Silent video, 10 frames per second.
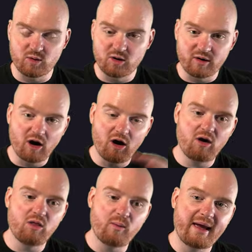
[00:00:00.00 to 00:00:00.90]
So we're going
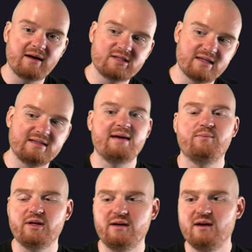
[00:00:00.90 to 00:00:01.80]
all the way out to the
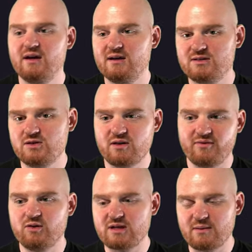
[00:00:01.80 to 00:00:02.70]
template, to the
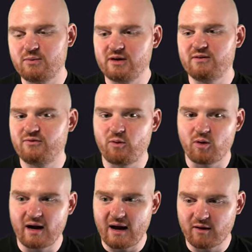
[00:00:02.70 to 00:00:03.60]
view template
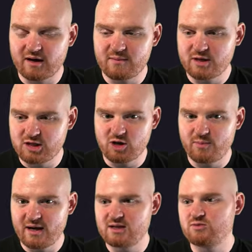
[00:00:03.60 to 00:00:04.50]
for our company show
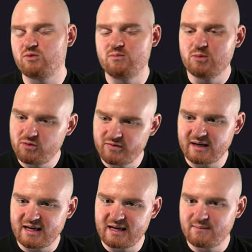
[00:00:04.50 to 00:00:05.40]
page, remove the
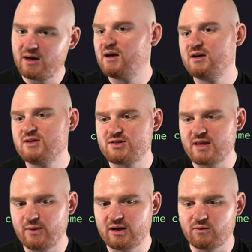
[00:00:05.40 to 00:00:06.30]
name so
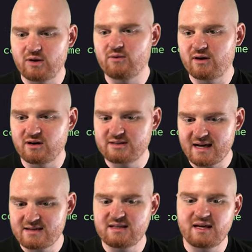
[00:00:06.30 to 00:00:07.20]
that we can rerun our
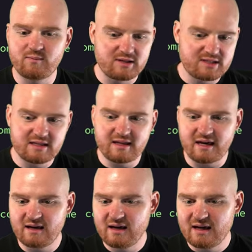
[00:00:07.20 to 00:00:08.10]
test and we see
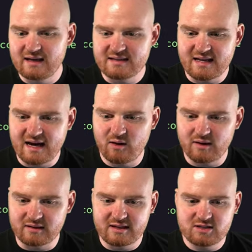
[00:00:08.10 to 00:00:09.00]
that it is now
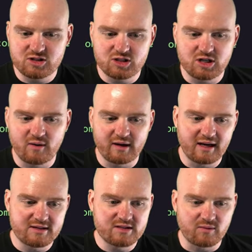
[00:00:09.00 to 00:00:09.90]
at least showing
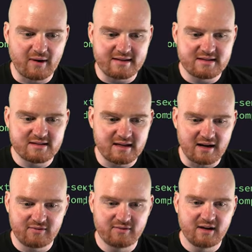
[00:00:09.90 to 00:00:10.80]
us the right
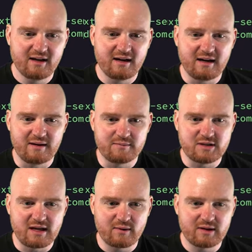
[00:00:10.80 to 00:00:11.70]
stuff. Um,
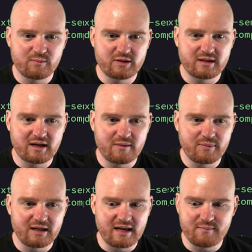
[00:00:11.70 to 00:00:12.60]
so now we can put the
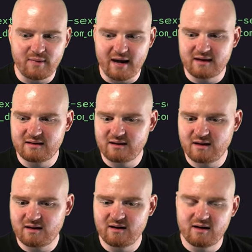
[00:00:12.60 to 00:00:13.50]
company name back in
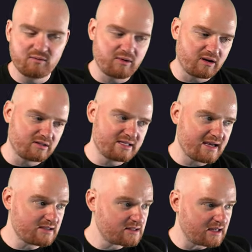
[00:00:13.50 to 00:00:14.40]
there, run our
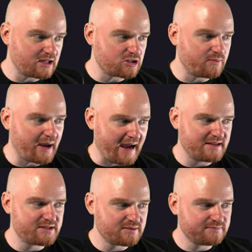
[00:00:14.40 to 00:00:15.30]
test, and it should
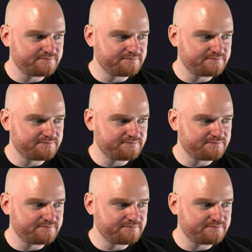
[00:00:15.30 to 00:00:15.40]
pass.